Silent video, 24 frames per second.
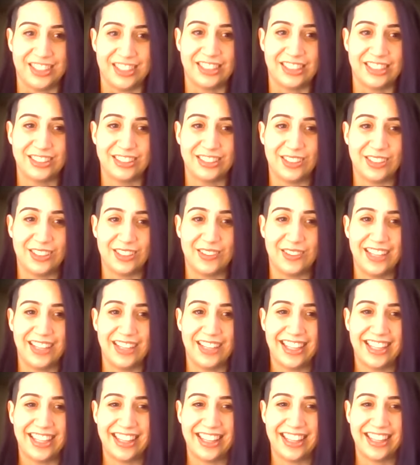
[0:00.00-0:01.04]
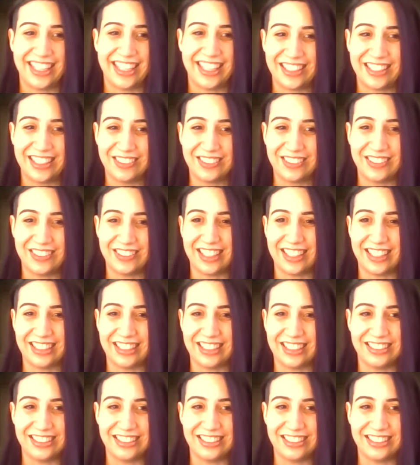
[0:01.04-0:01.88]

So thank you again,